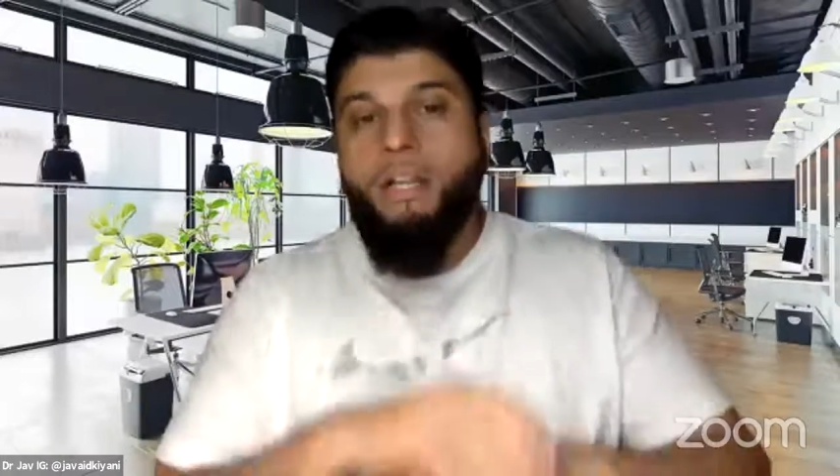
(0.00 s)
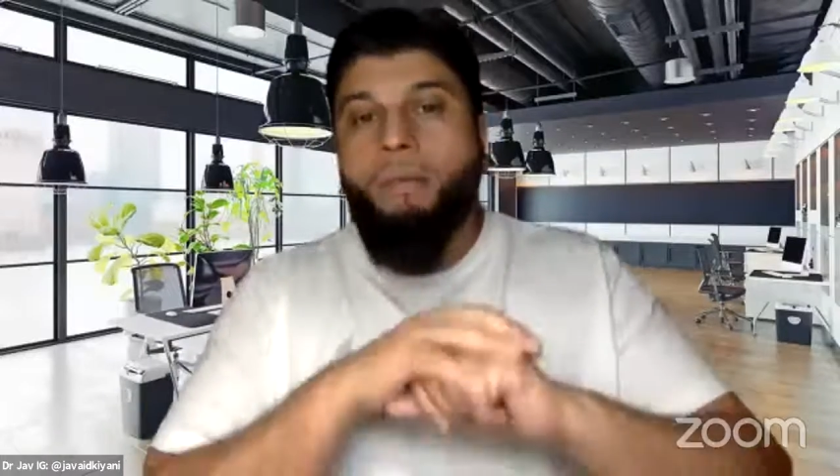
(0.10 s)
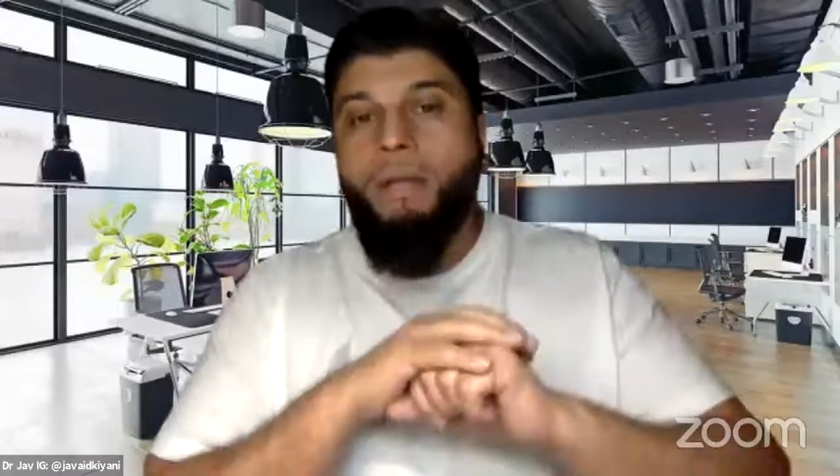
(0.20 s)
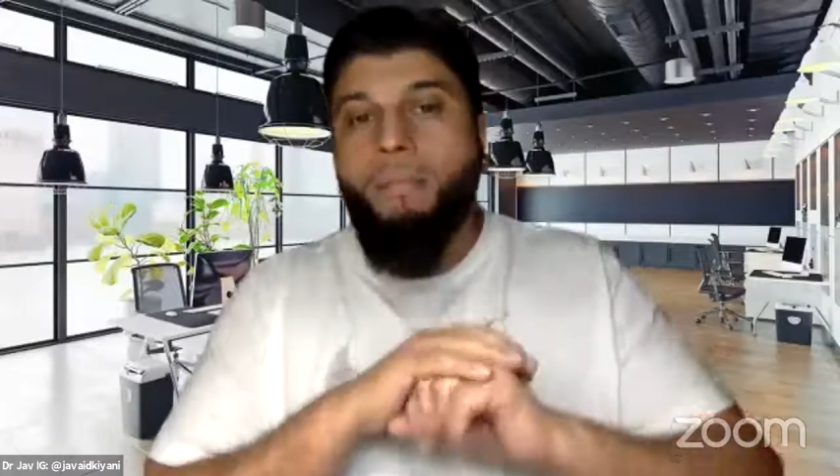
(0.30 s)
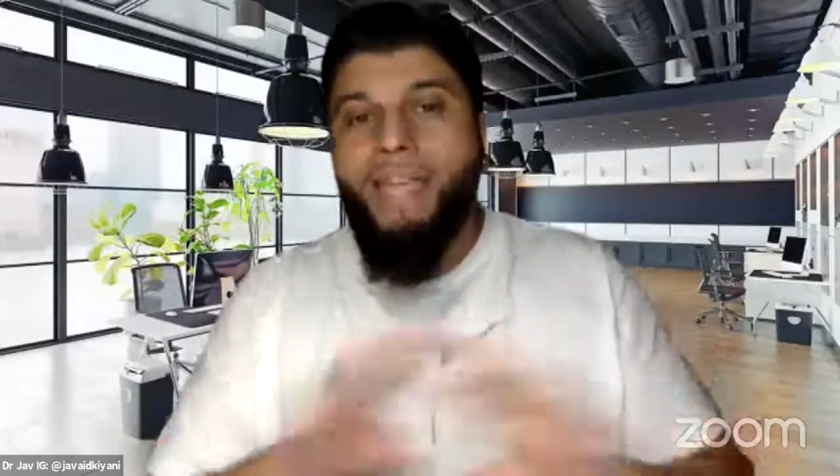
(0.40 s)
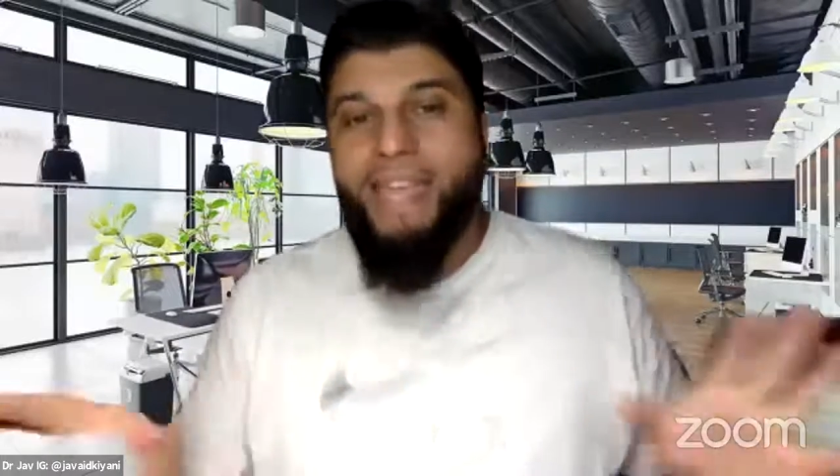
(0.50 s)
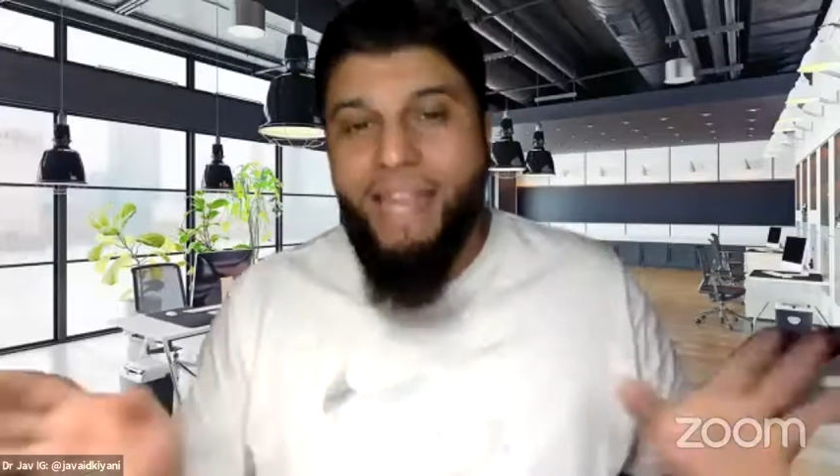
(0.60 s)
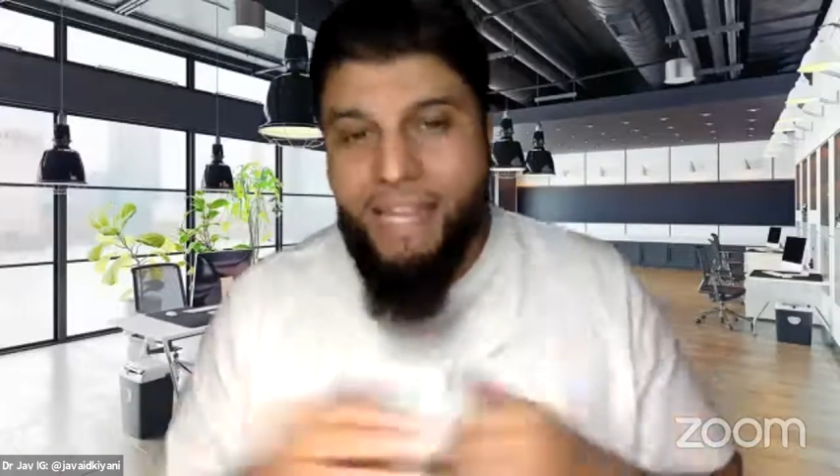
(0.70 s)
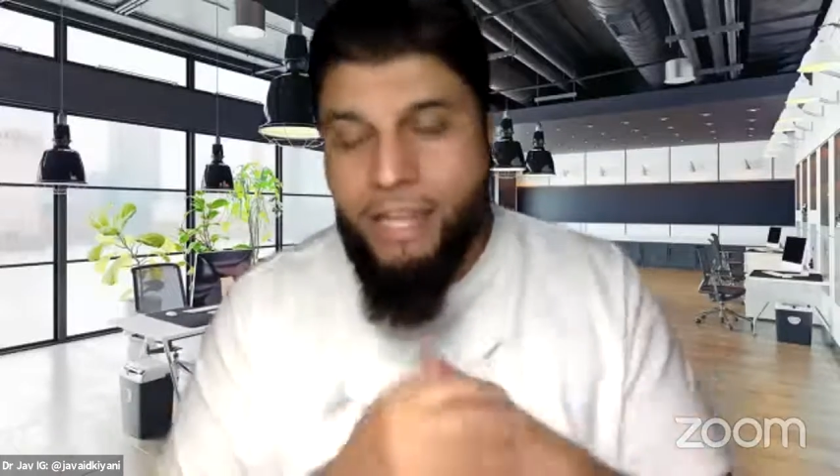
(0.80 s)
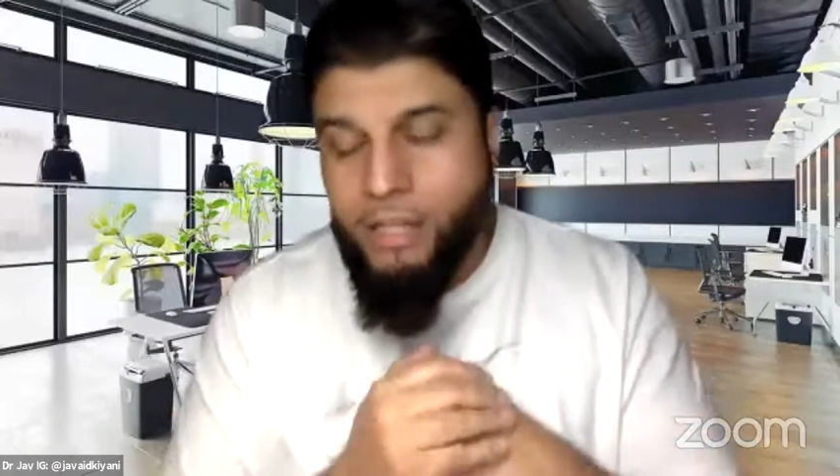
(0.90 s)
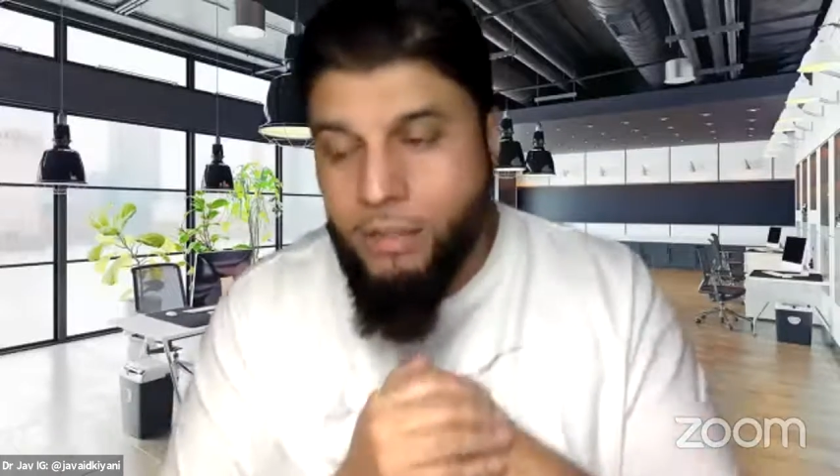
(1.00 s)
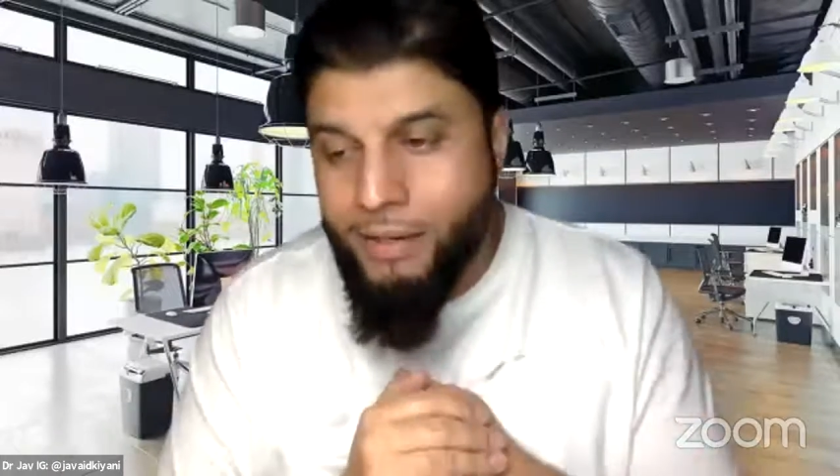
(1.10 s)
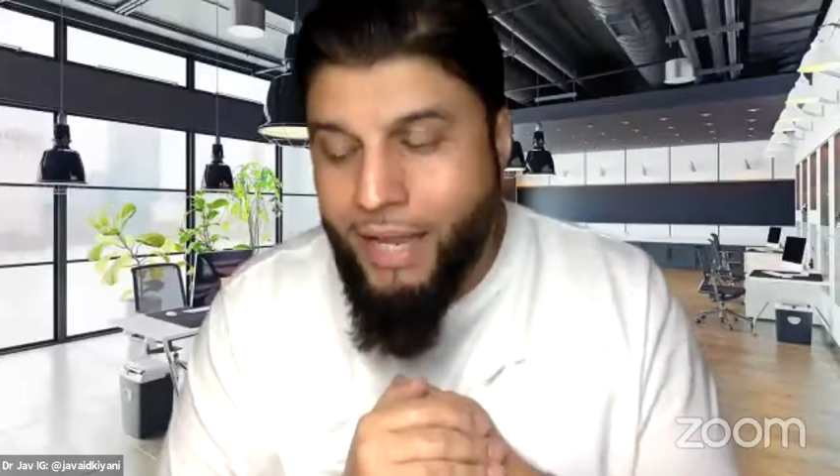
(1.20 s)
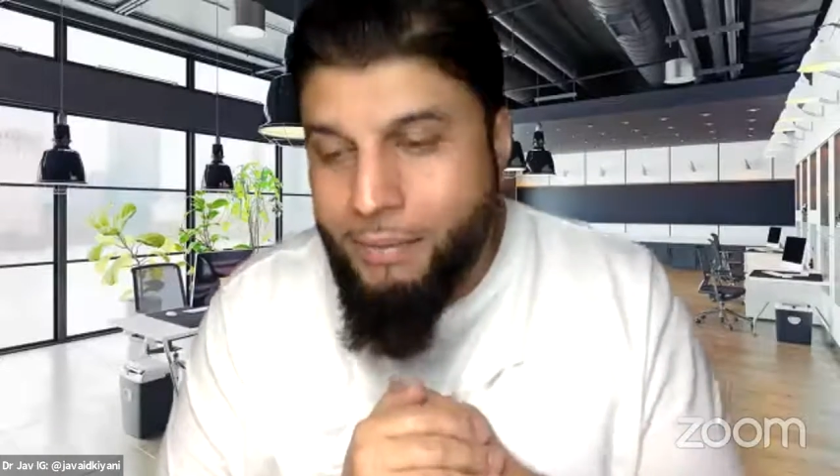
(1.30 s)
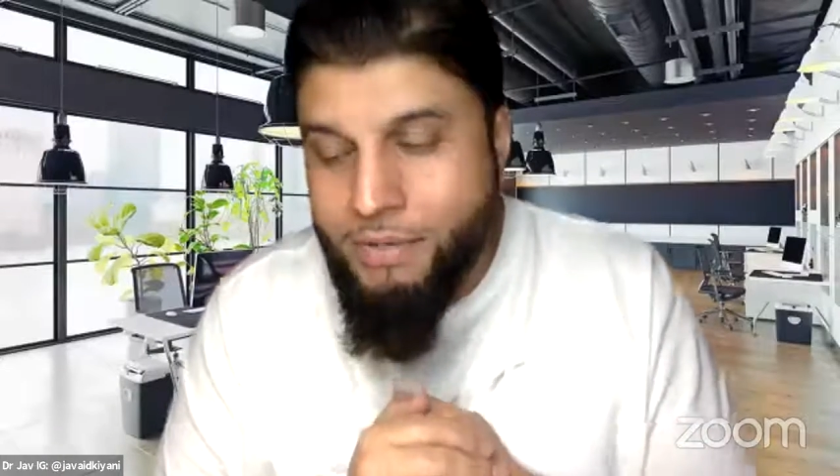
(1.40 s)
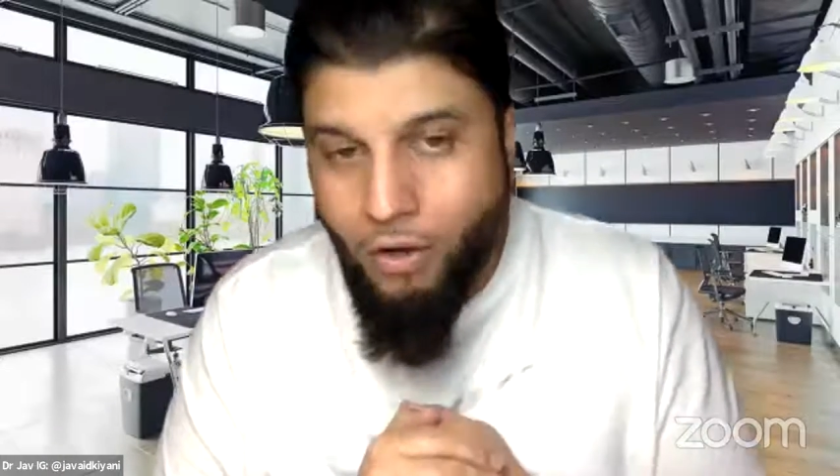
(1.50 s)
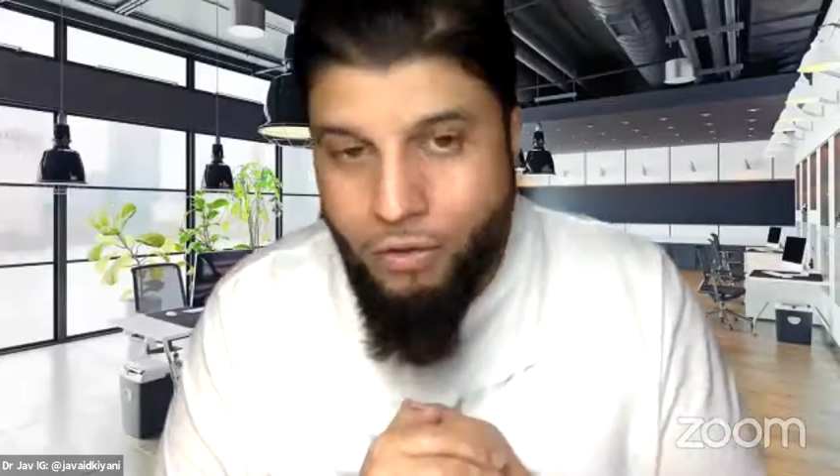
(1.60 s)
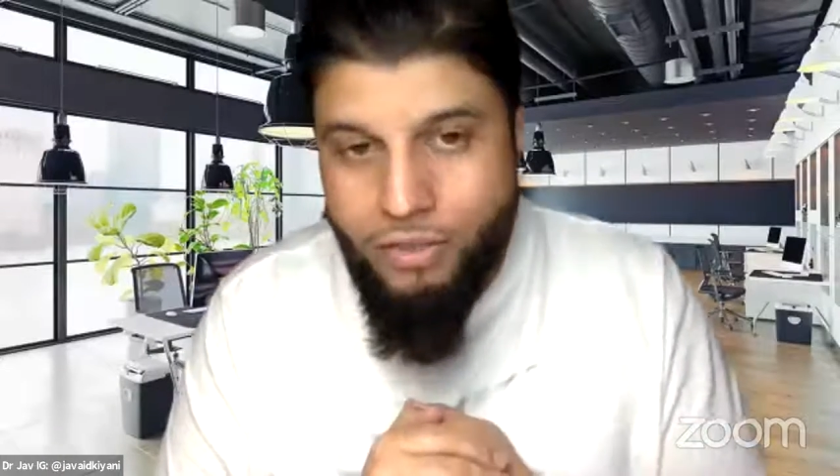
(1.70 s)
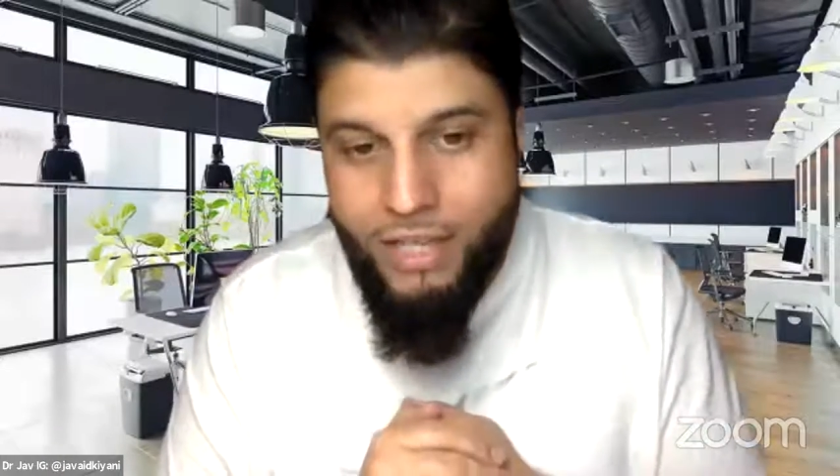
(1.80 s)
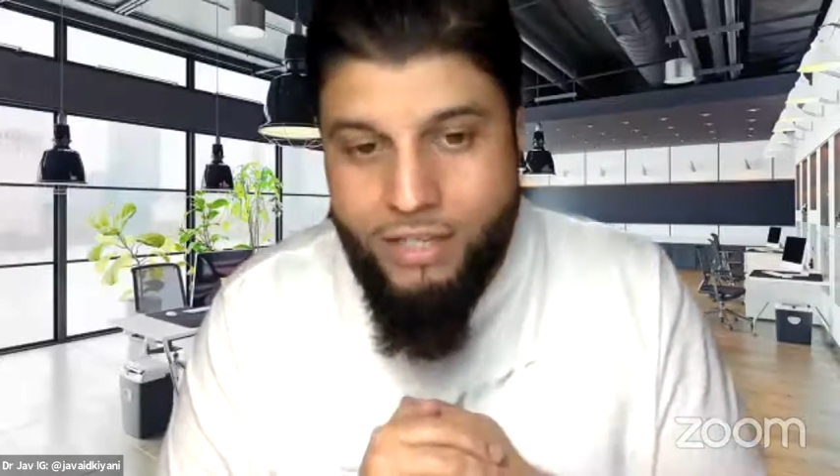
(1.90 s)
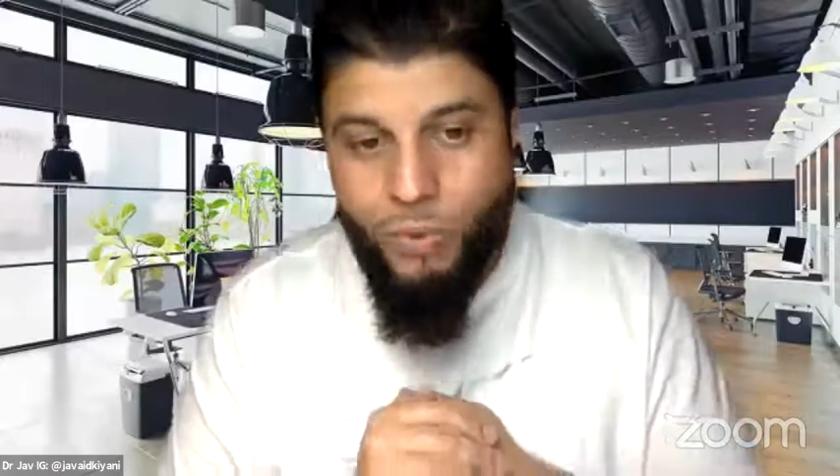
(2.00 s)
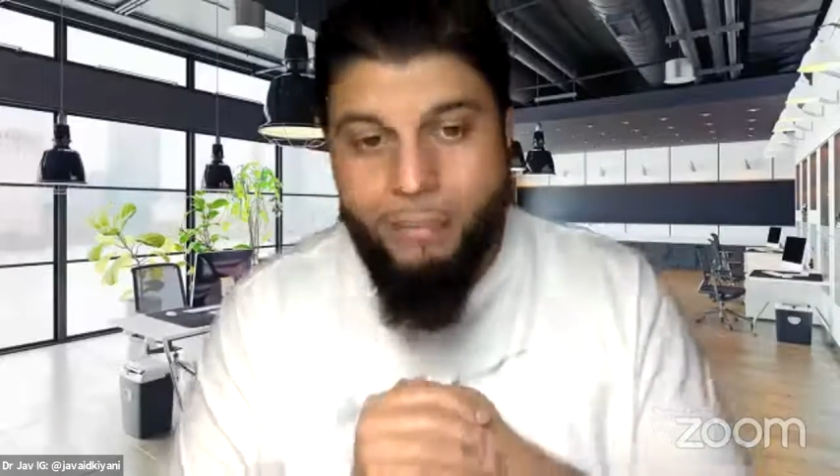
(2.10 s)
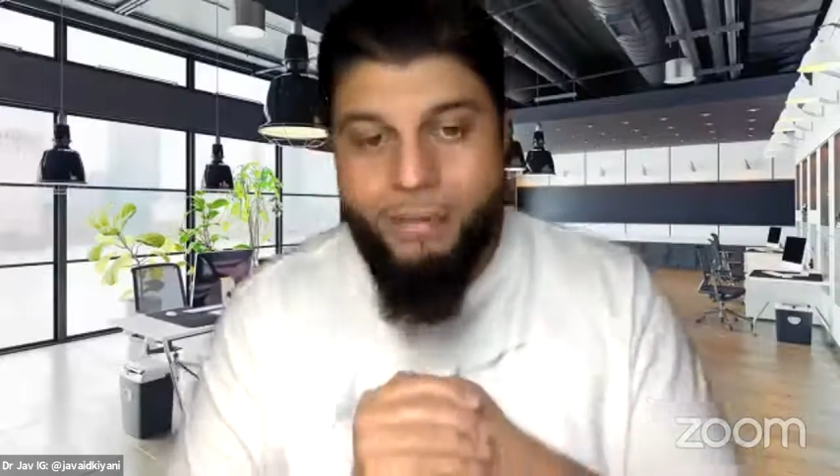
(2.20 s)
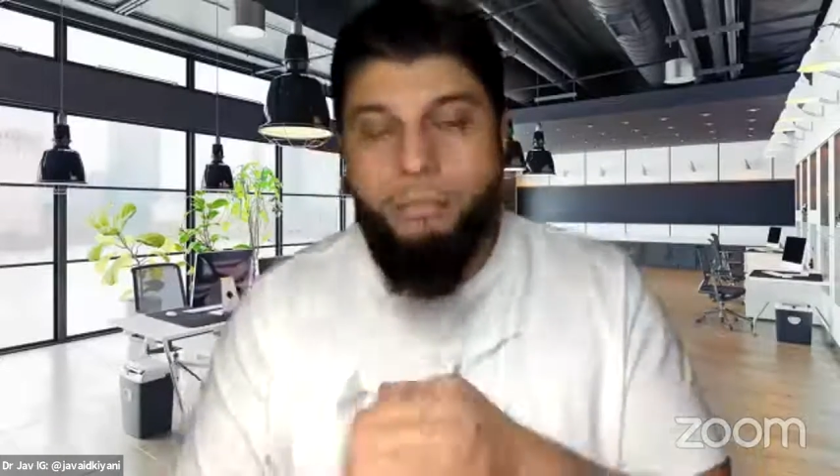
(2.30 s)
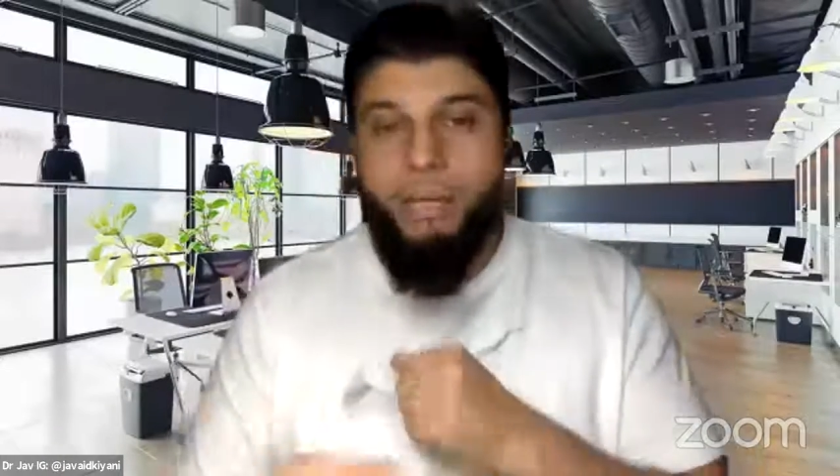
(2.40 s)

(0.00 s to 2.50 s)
I'm not making any income claims on this webinar,